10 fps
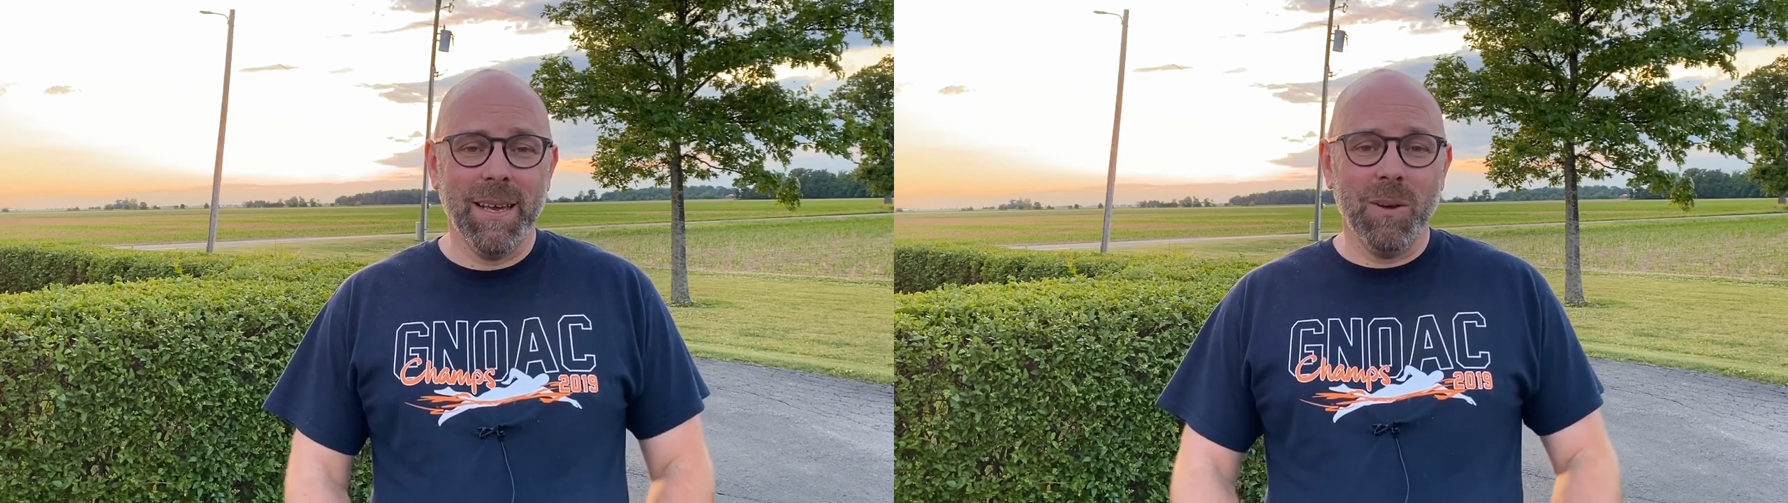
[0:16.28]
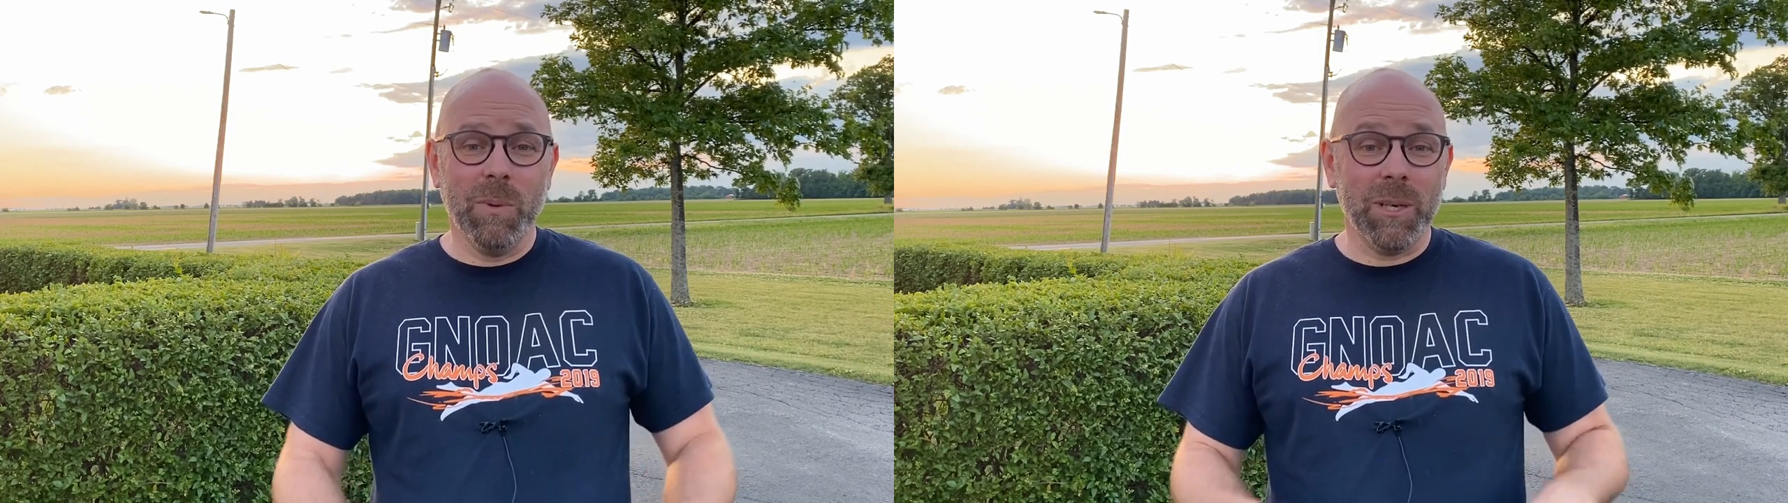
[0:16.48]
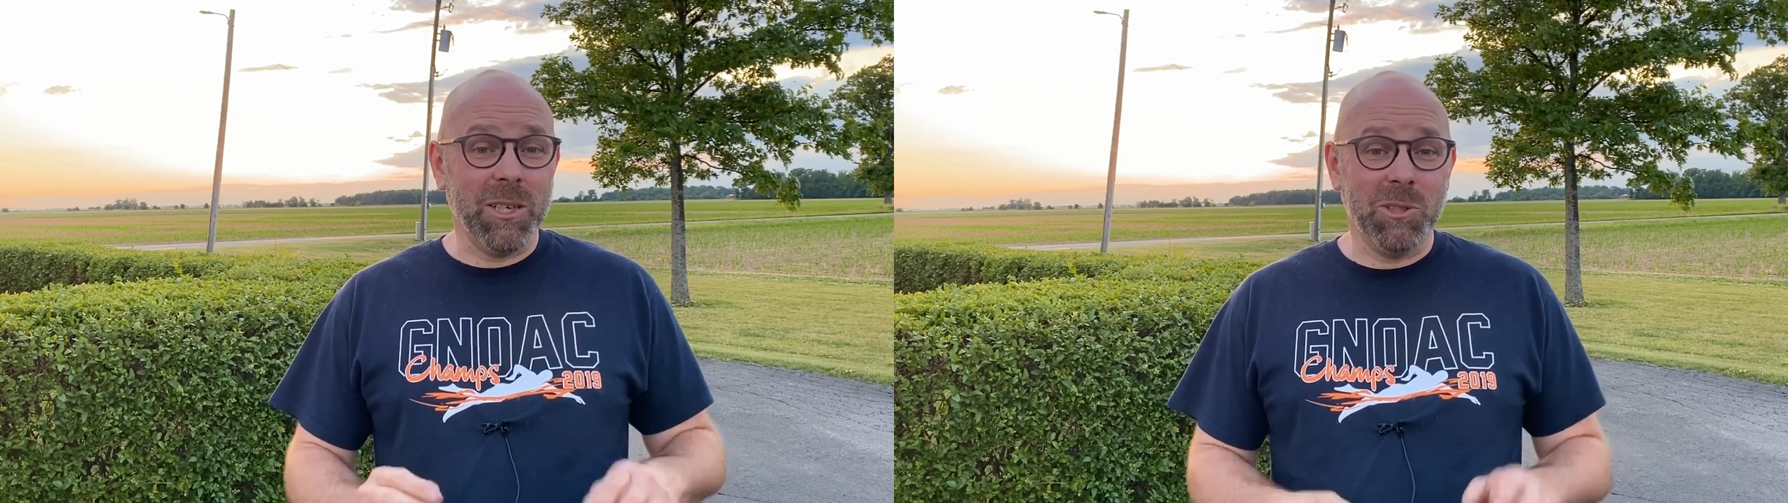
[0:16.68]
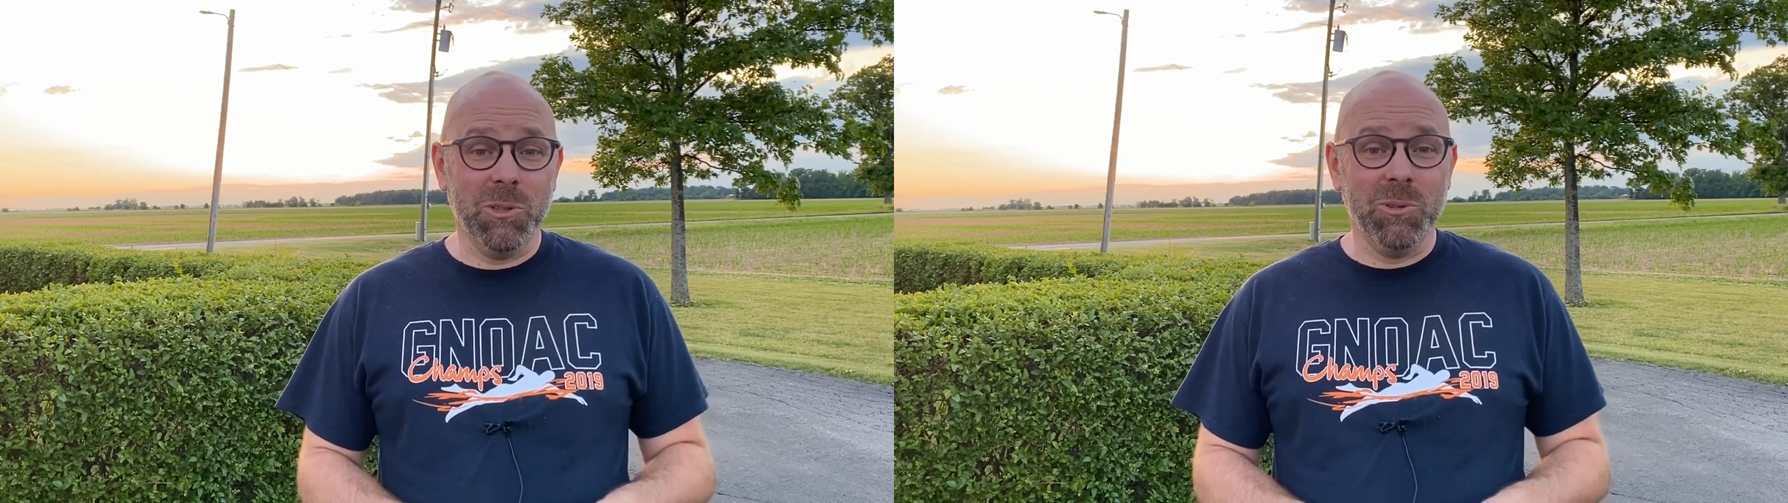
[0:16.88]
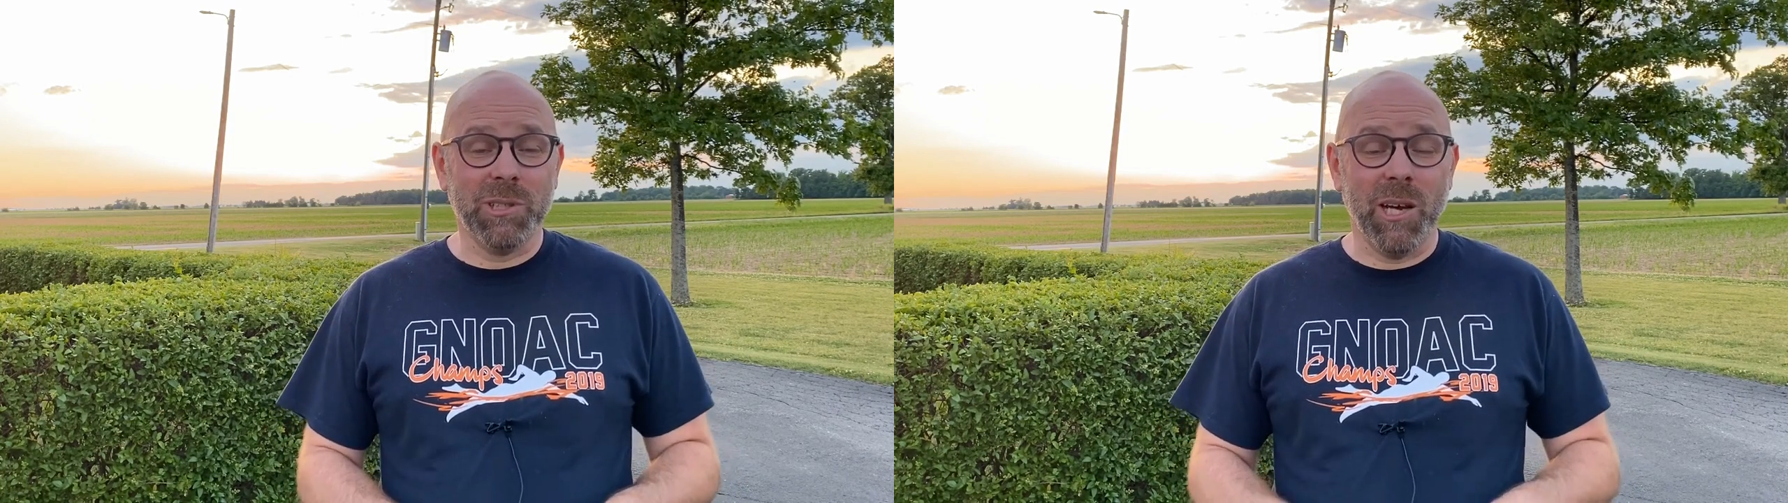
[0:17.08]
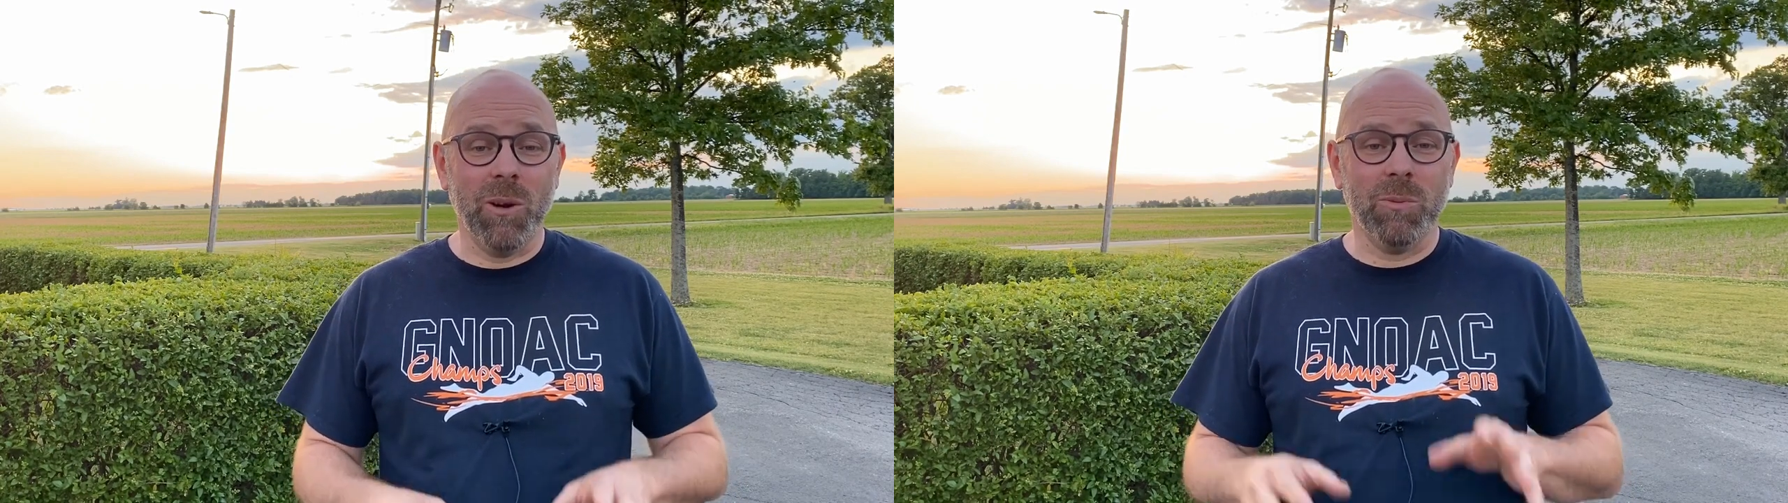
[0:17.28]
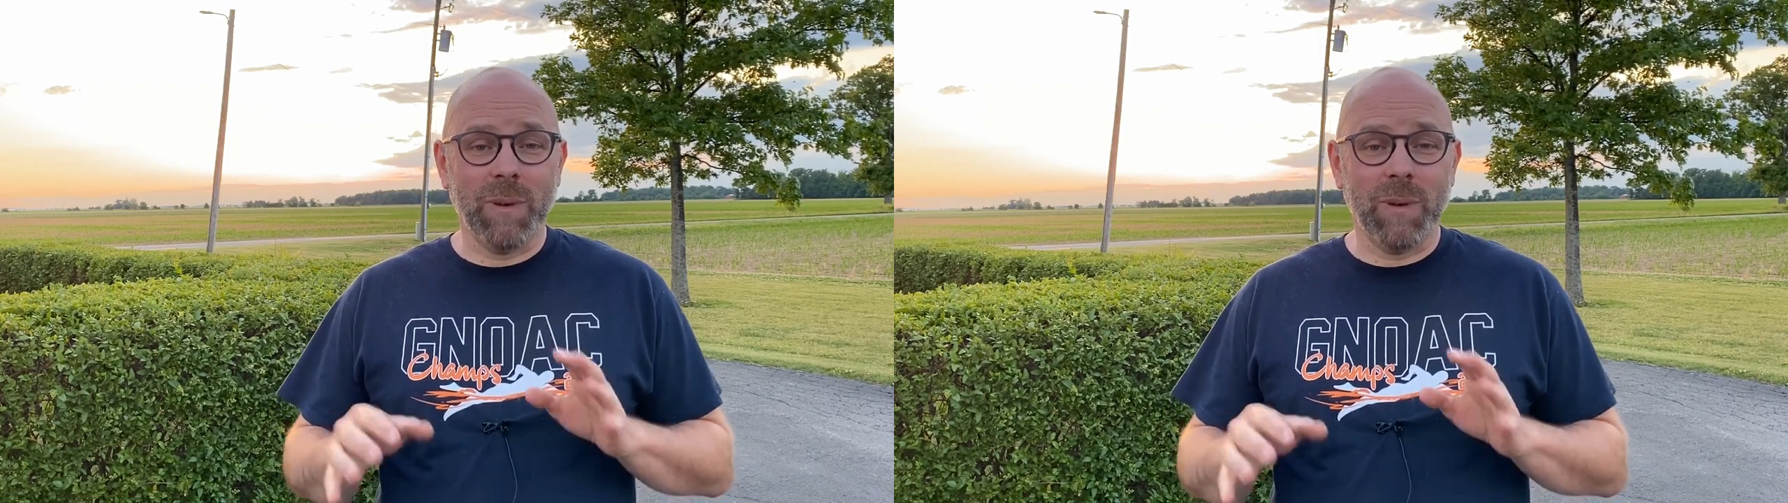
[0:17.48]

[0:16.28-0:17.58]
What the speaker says: We're going to do so